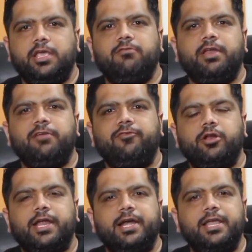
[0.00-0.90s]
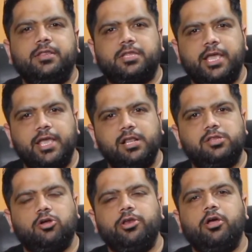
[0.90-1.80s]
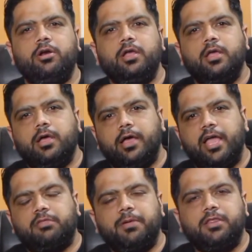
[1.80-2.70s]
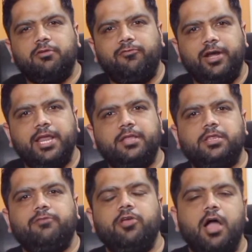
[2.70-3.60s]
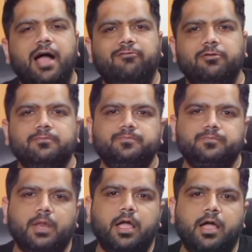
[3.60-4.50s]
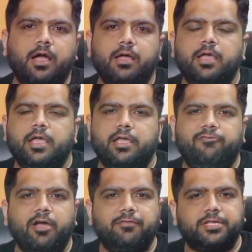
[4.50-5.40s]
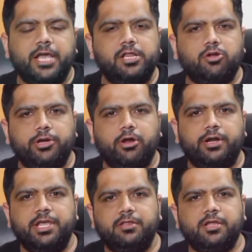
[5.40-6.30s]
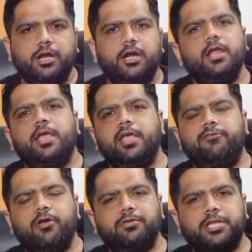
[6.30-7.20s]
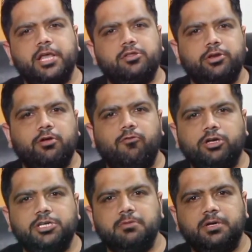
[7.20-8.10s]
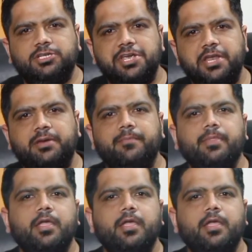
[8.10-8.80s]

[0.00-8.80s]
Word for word: Even if you're getting scales on your expensive fittings, if you have scales on your geyser, if you have scales on your washing machine,